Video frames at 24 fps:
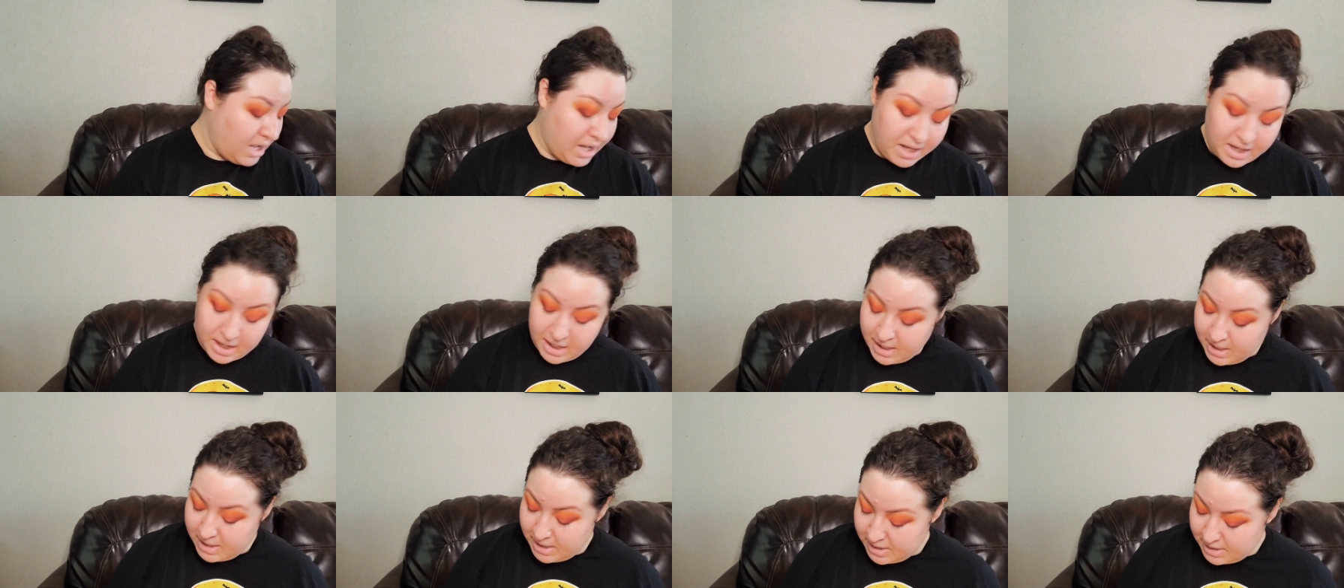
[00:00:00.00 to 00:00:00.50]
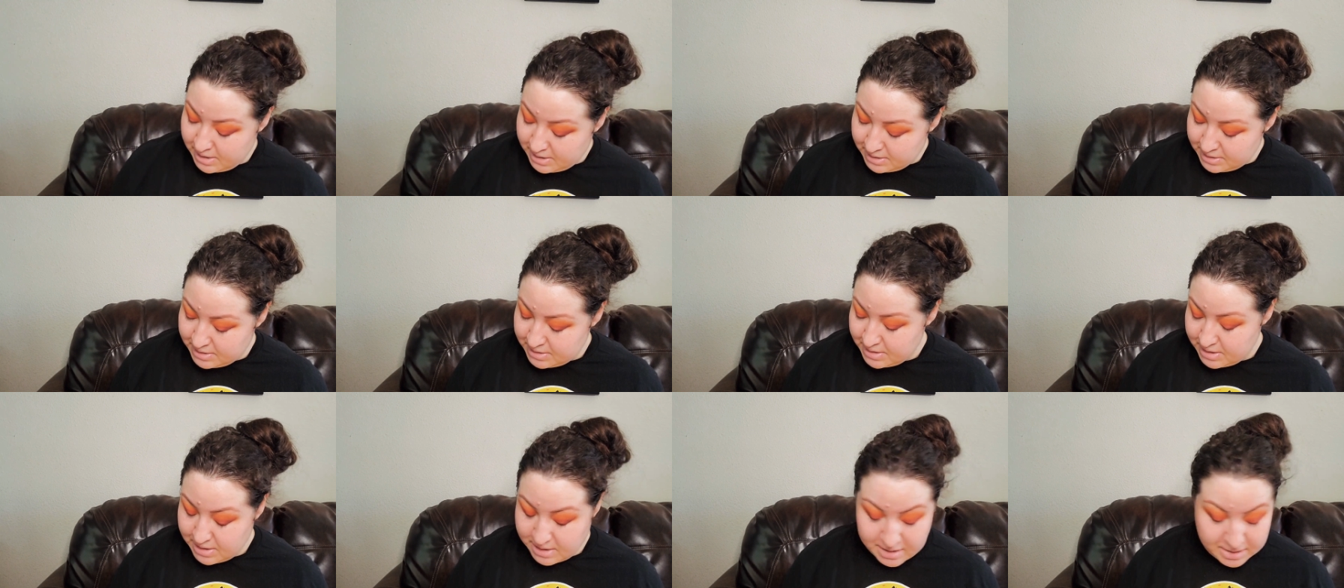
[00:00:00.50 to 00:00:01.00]

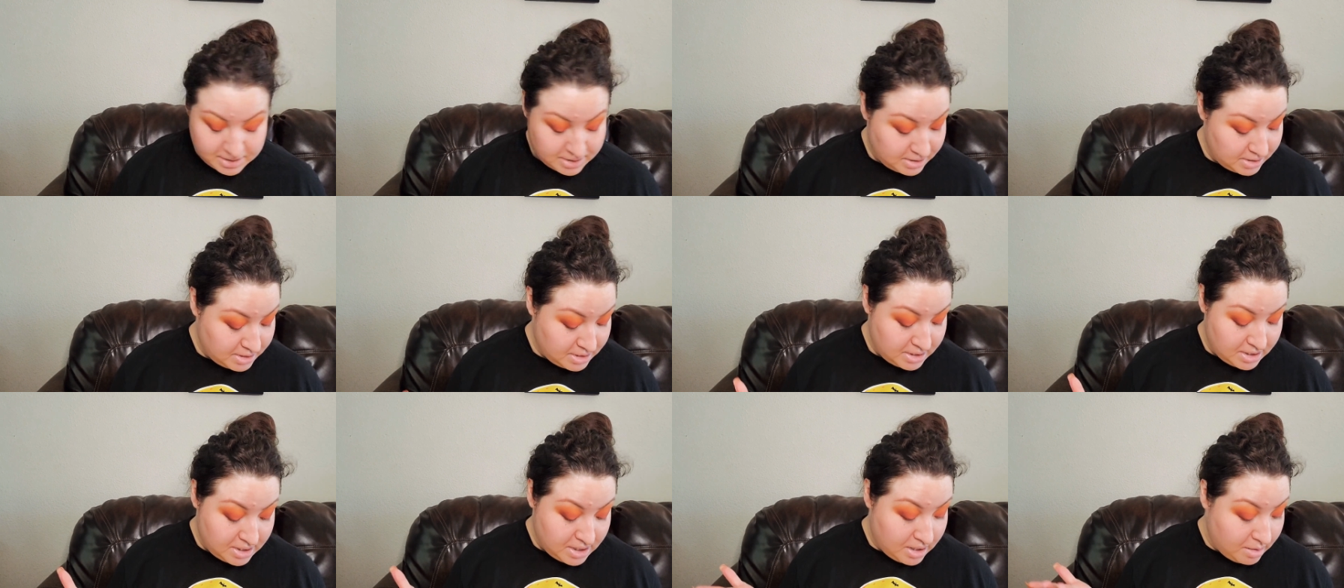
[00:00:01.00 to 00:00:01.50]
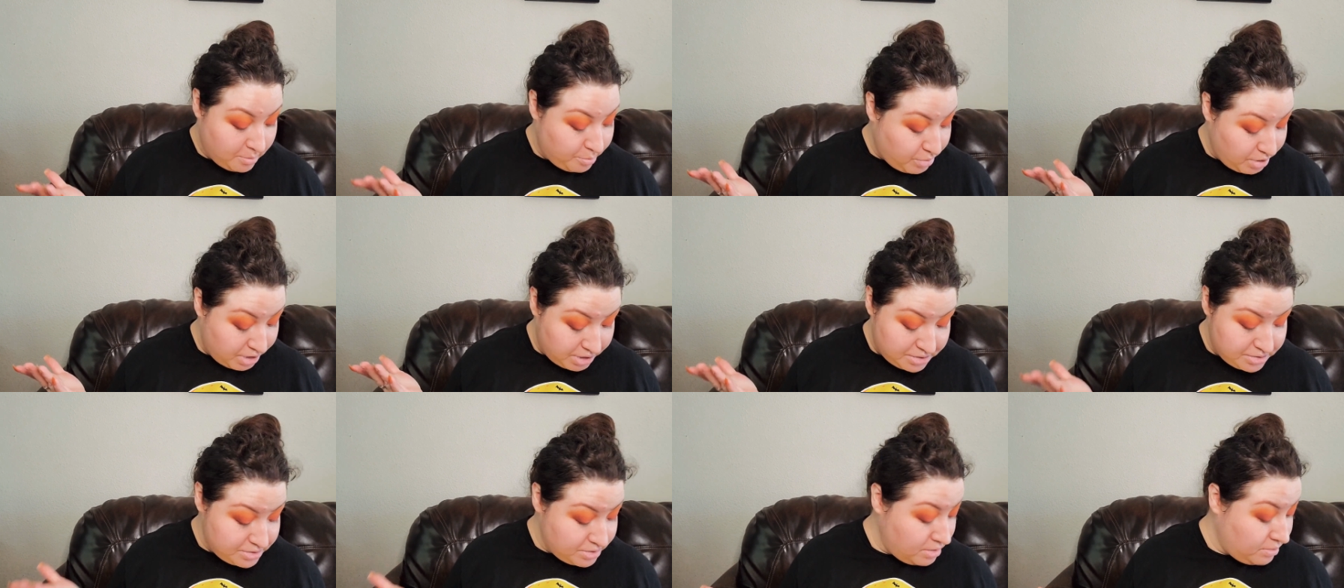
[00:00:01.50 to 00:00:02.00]
and I'm
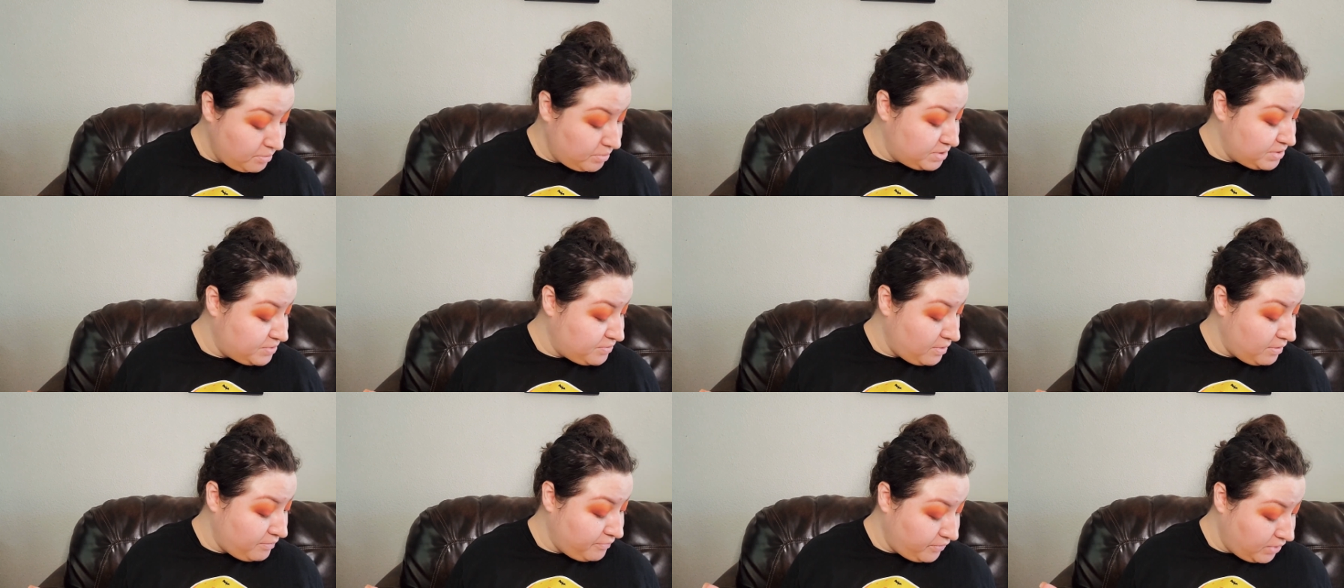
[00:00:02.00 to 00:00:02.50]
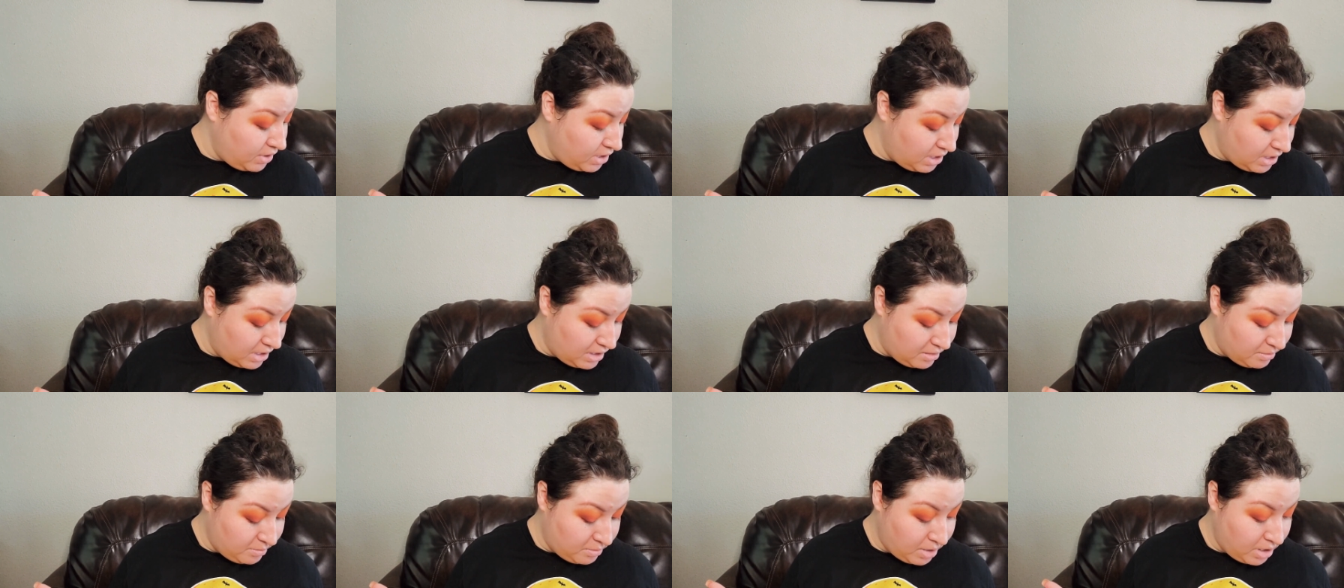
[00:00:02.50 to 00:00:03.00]
pretty sure it was rough for him.